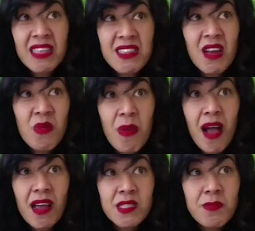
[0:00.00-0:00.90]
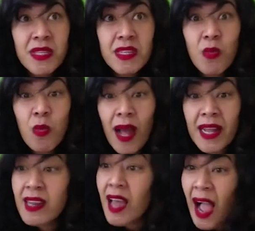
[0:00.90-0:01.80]
no, boss. But in
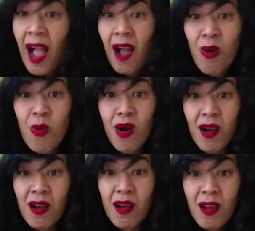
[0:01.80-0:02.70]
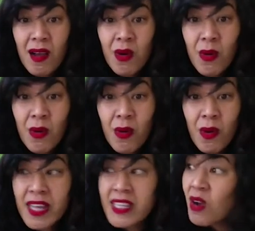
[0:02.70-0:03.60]
1 hour,
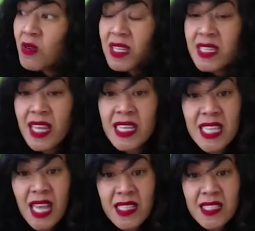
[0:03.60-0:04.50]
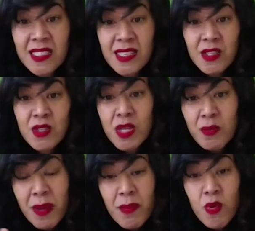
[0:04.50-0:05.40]
it only takes us to
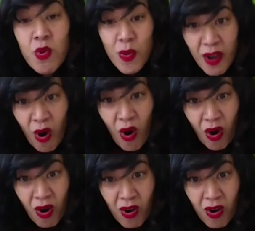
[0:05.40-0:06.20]
remember who we are.